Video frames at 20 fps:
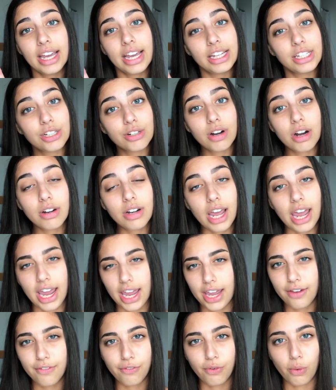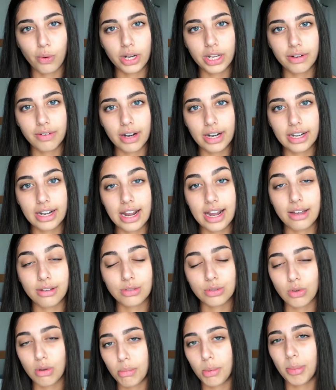It's around 8.40 right now,
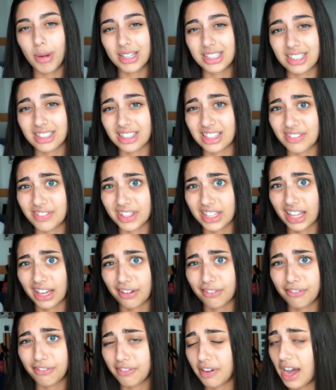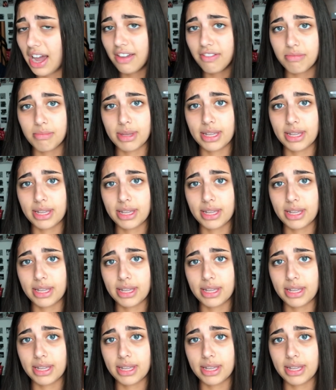so I'm about to leave in like five